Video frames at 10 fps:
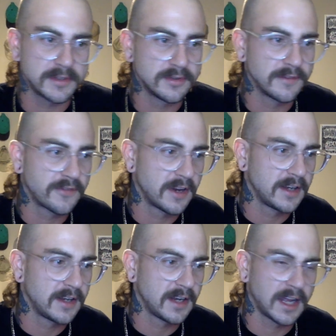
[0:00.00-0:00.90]
to a
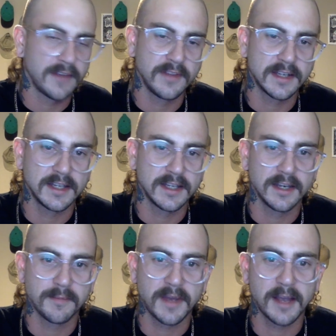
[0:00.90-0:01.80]
friend and I have yet to get
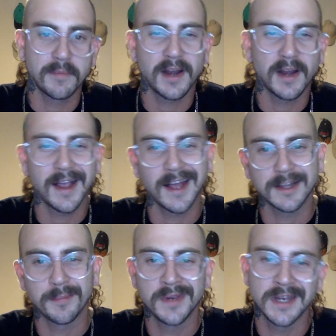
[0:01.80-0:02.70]
it back, but I got
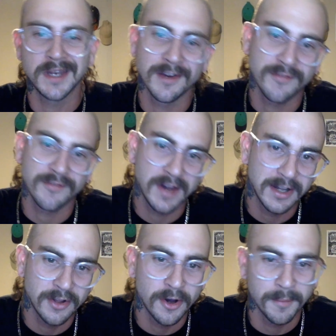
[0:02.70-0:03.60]
the PDF
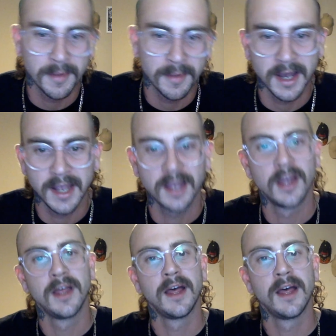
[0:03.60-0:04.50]
file on my
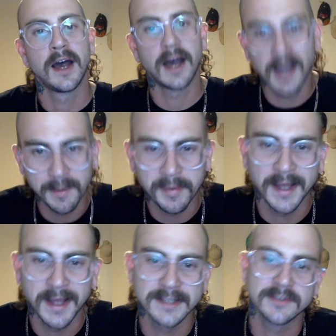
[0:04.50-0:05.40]

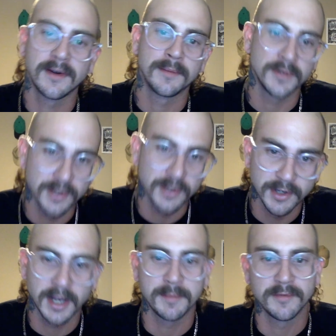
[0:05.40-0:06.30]
iPad, so I'm
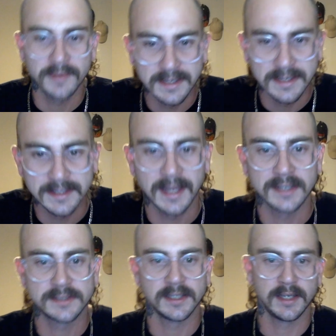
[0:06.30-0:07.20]
good. I'll be reading
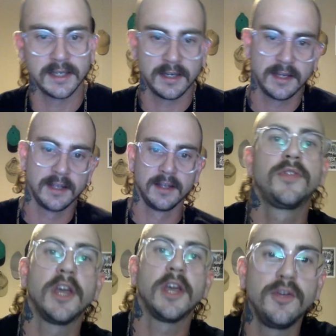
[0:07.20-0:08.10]
that shit.
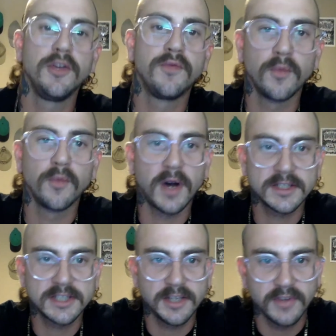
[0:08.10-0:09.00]
Thank you for
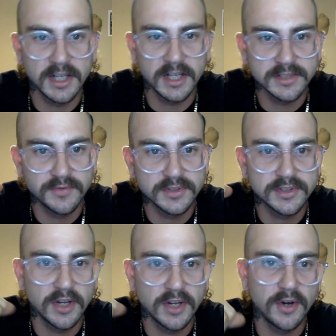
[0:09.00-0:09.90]
watching Philosopher's
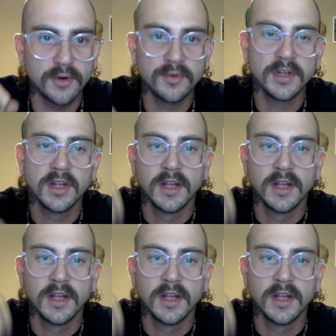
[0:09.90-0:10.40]
Stoned.